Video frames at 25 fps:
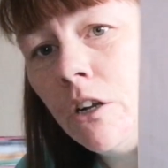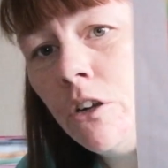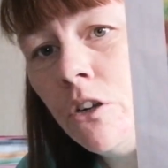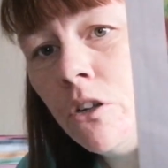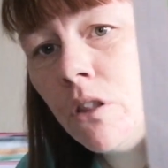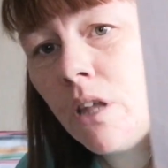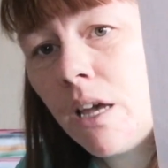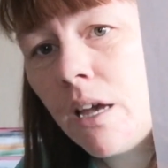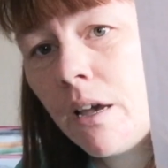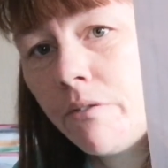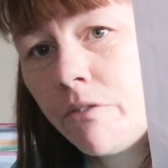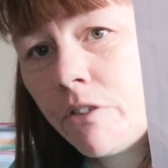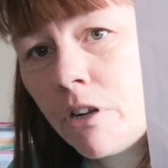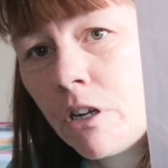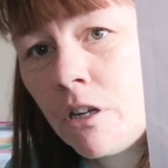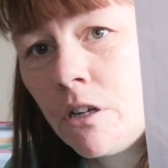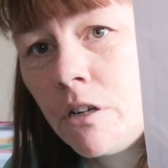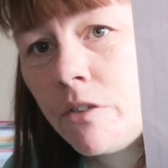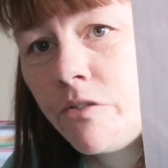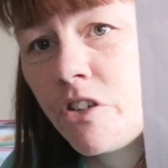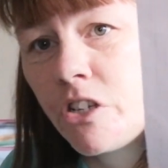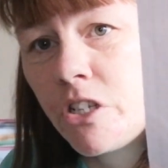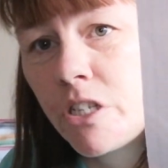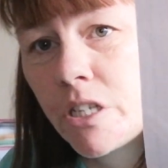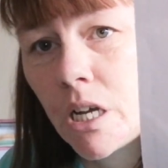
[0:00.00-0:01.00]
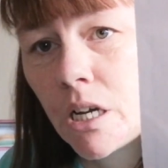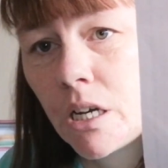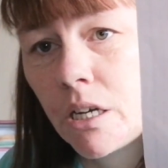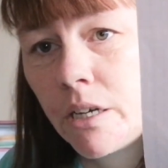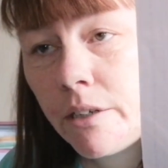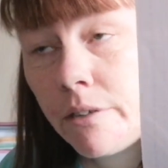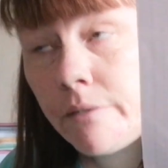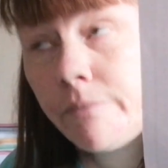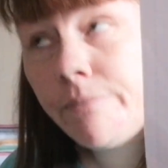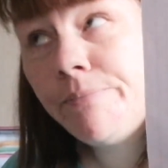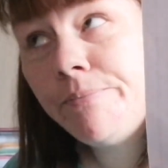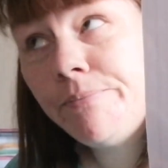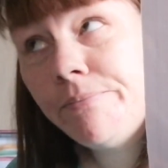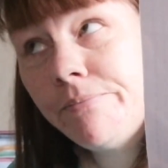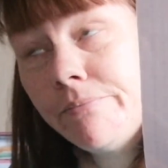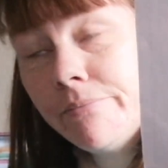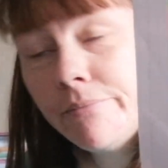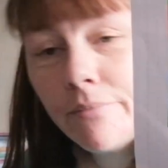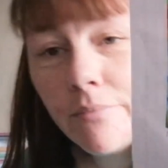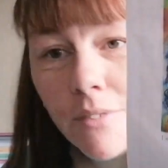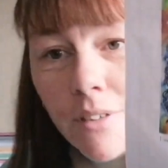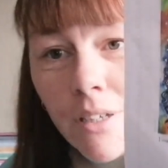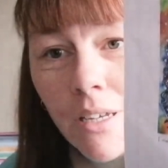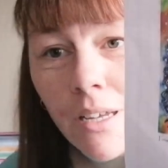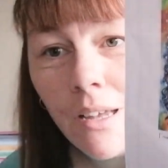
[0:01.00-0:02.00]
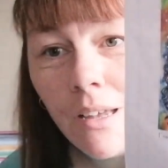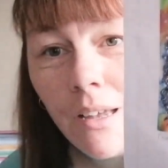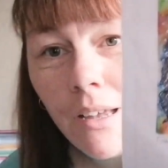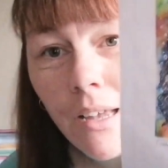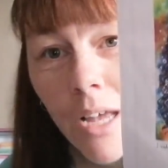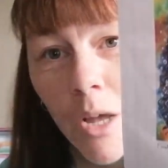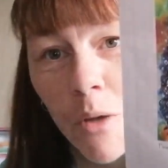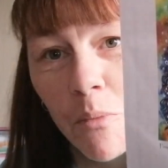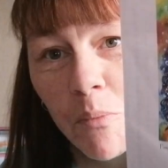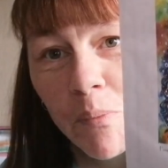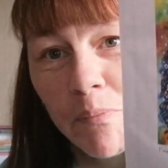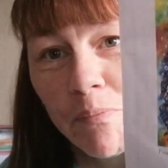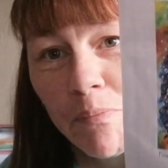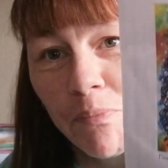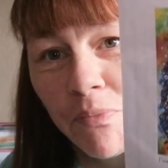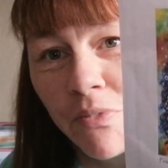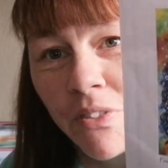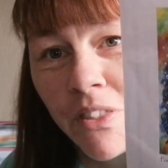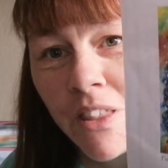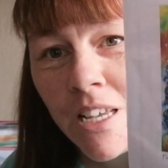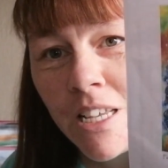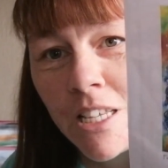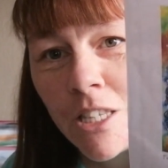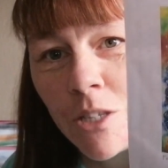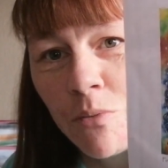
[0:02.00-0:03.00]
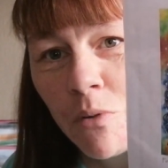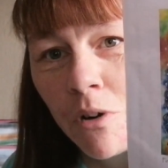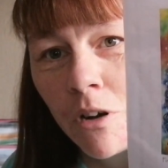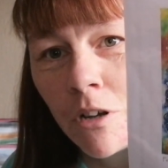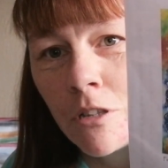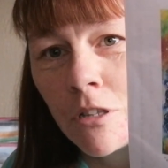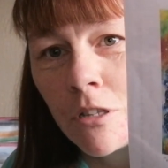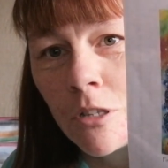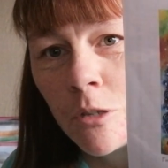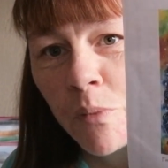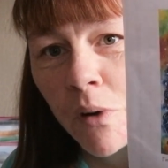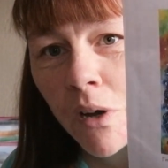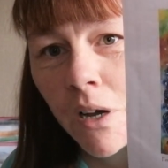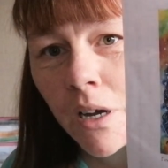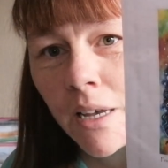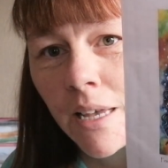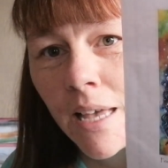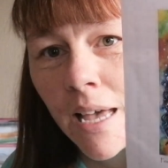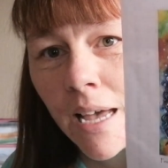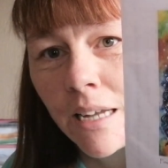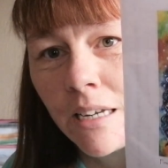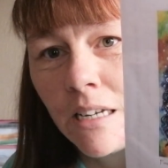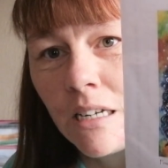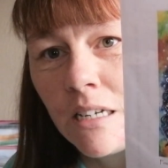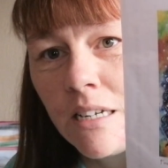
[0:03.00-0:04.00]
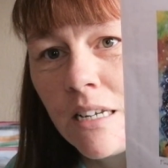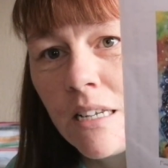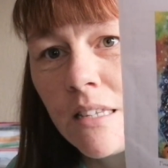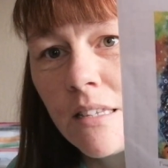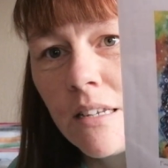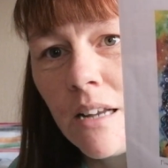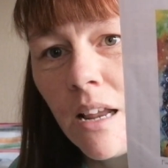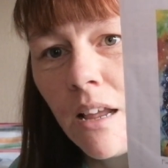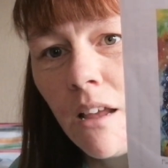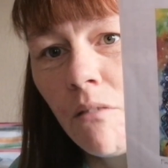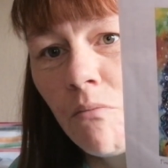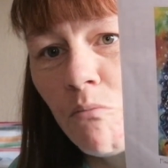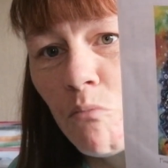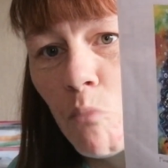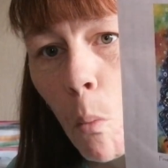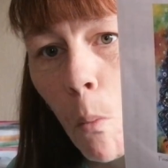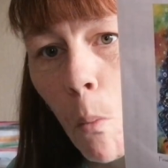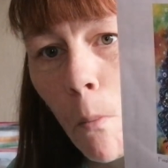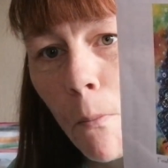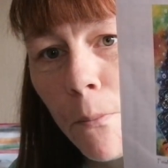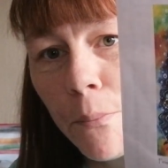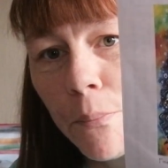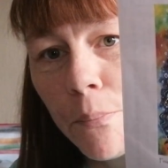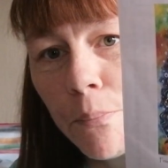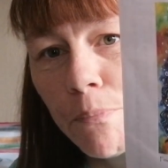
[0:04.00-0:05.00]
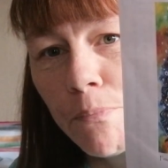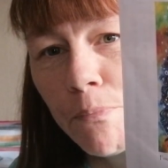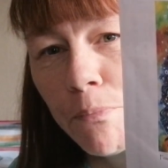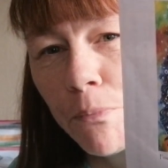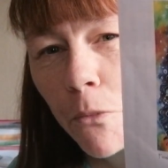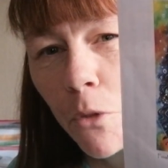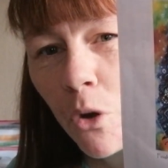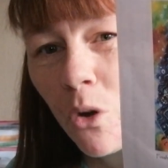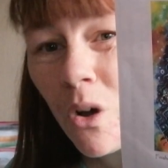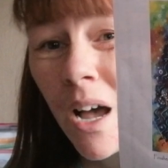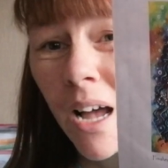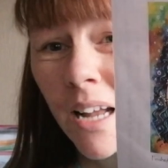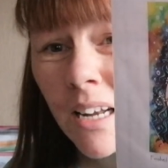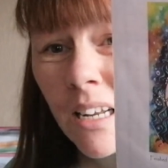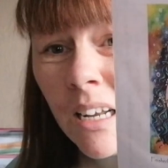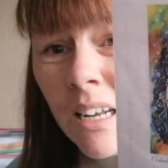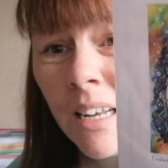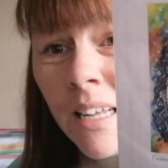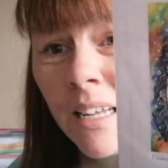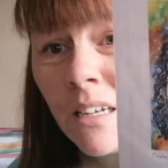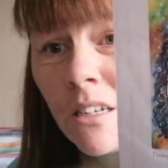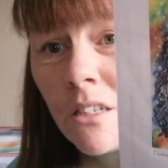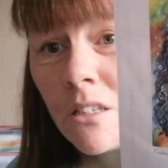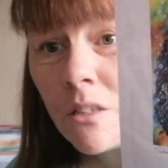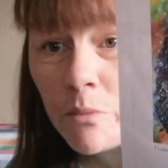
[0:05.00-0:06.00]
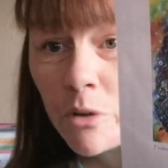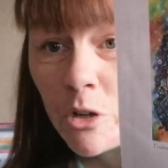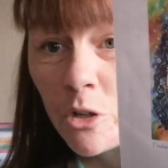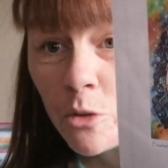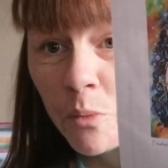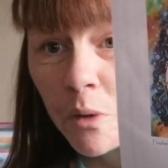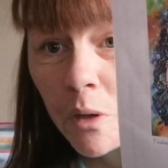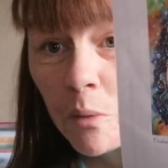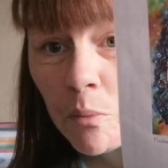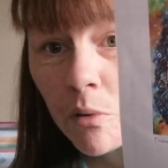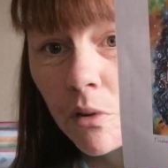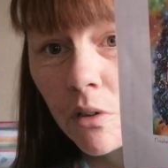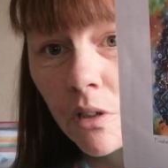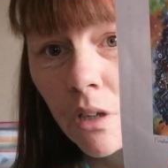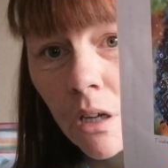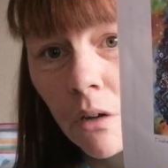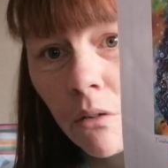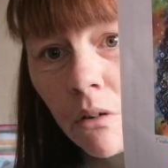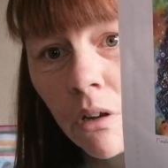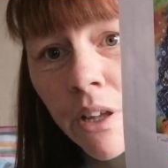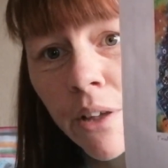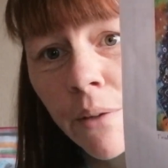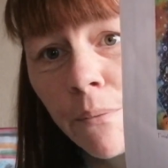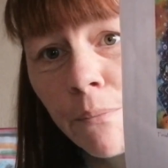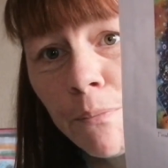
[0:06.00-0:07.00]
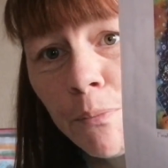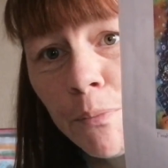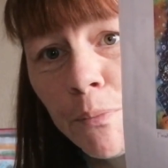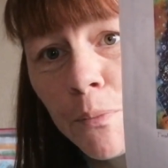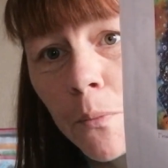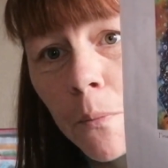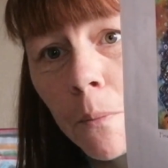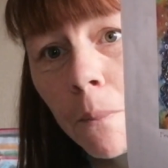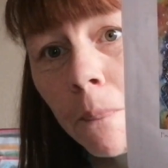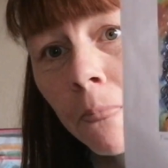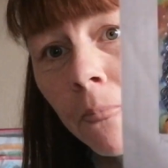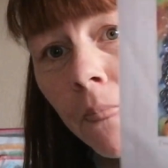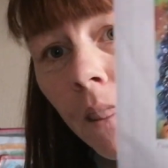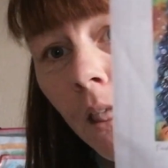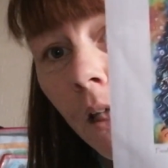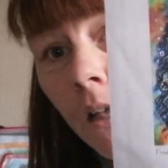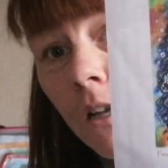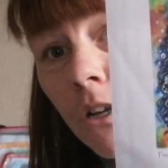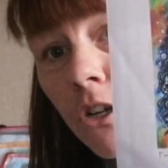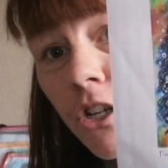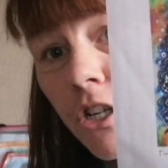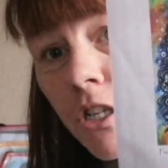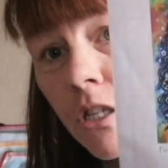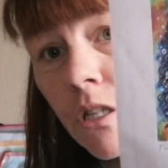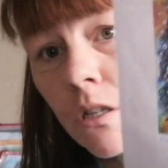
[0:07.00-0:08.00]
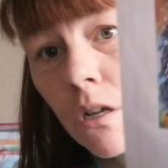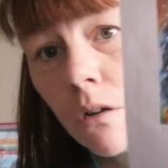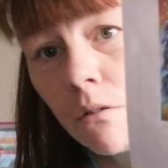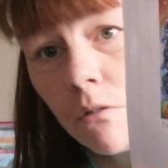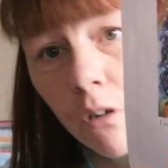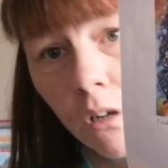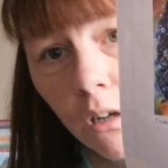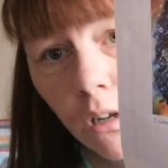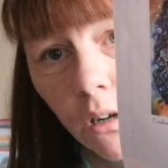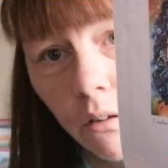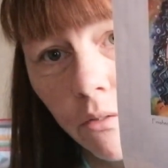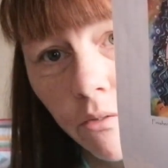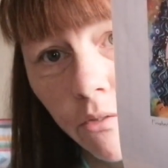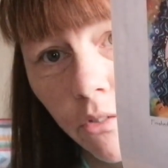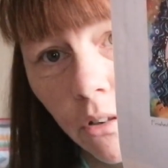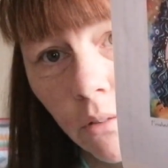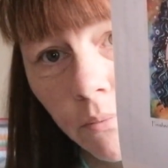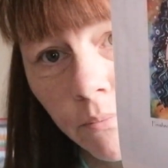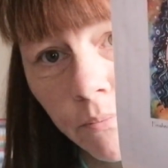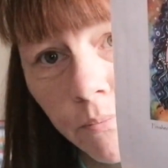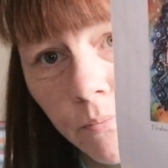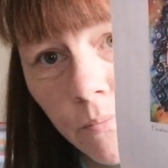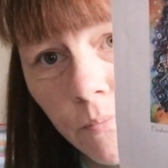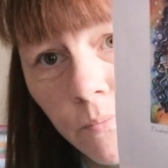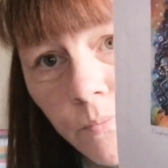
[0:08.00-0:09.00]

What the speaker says: another Heaven and Earth design. This one's by Hannah Disney, or Hannah Lynn as most people know her. She's so colourful.